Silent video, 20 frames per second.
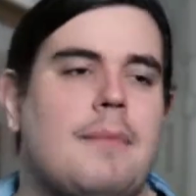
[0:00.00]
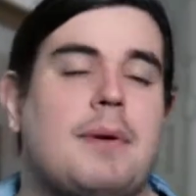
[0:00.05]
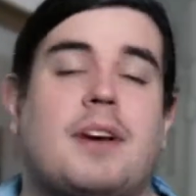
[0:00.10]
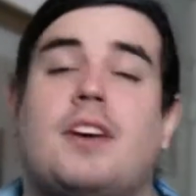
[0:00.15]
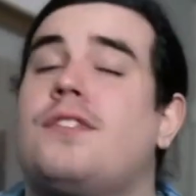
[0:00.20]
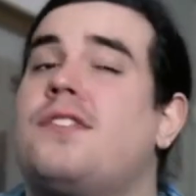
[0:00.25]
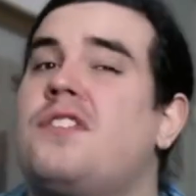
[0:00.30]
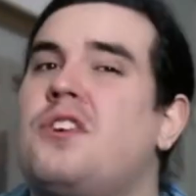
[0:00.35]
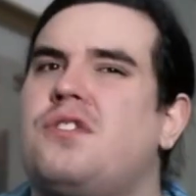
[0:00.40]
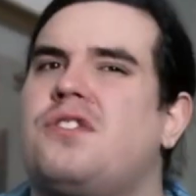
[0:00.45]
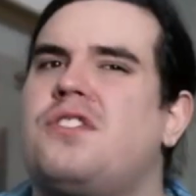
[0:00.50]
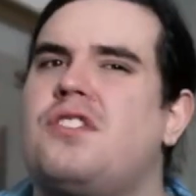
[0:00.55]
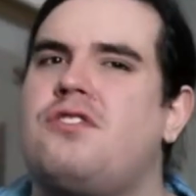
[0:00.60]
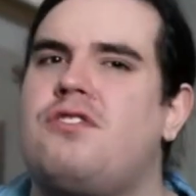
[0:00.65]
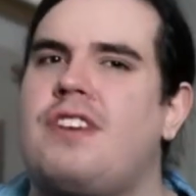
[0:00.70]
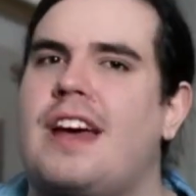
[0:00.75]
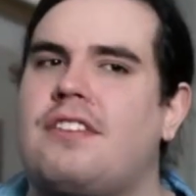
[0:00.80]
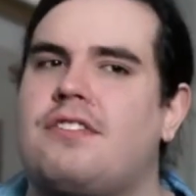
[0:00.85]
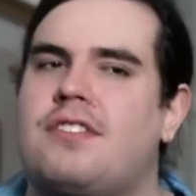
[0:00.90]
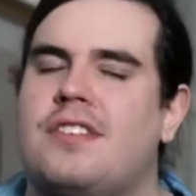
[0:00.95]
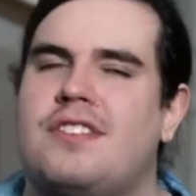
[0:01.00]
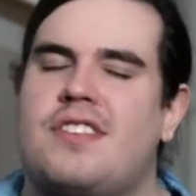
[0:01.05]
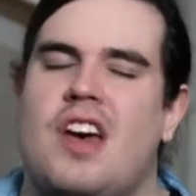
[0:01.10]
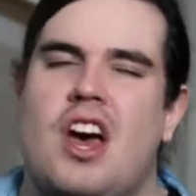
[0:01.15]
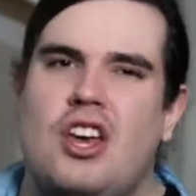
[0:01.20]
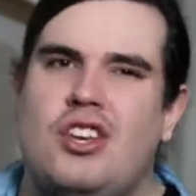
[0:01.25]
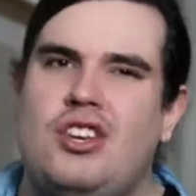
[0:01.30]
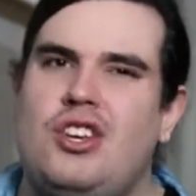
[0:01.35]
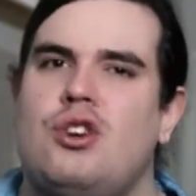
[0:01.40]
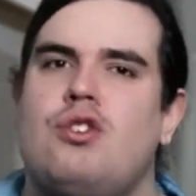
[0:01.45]
because those suggestions
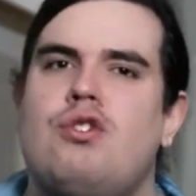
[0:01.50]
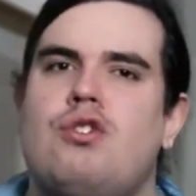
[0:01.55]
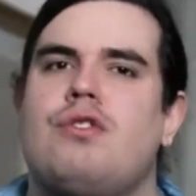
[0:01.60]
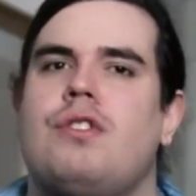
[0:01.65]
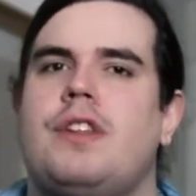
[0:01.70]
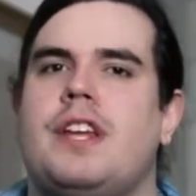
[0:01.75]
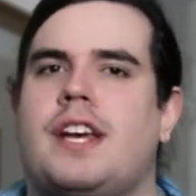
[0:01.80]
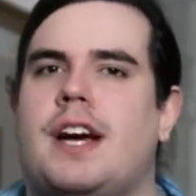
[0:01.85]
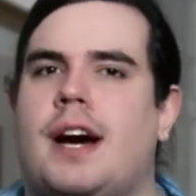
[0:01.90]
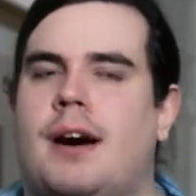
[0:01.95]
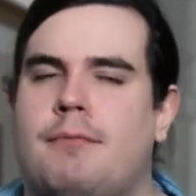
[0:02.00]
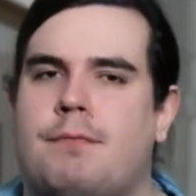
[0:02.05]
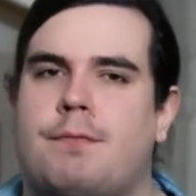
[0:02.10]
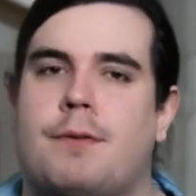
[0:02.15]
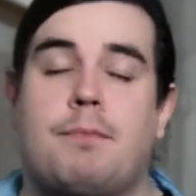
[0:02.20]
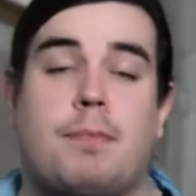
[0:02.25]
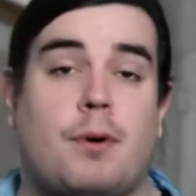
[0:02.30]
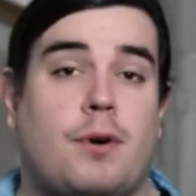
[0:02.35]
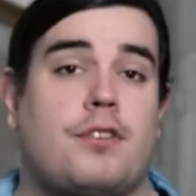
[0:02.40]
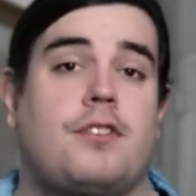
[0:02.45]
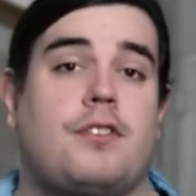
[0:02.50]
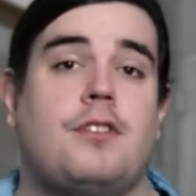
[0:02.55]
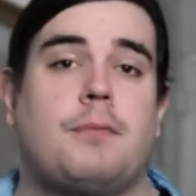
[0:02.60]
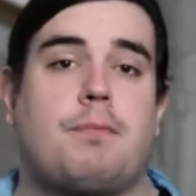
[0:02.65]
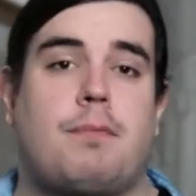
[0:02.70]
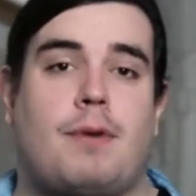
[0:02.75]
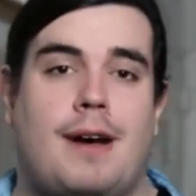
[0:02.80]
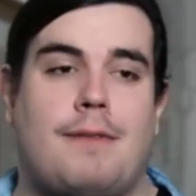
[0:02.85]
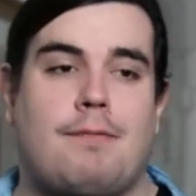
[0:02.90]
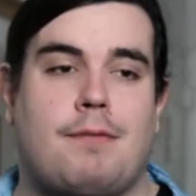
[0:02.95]
usually come from
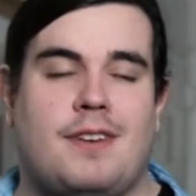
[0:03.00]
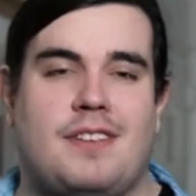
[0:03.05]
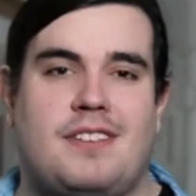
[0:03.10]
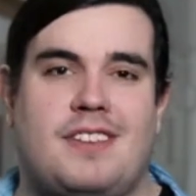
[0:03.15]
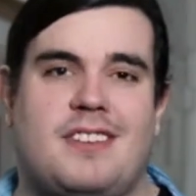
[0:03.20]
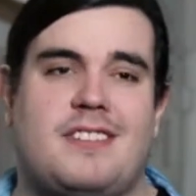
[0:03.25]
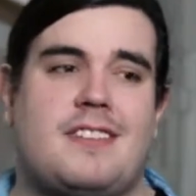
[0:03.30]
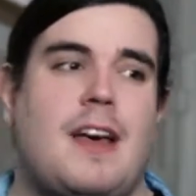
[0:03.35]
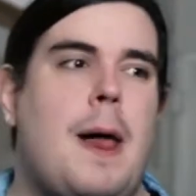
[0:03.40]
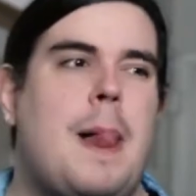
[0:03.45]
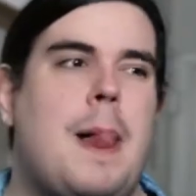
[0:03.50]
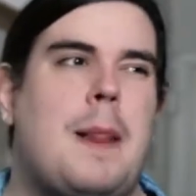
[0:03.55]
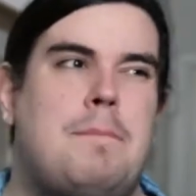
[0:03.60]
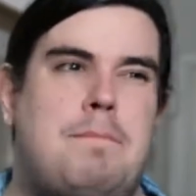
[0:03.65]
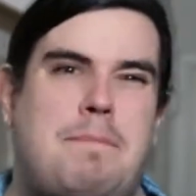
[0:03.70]
personal preferences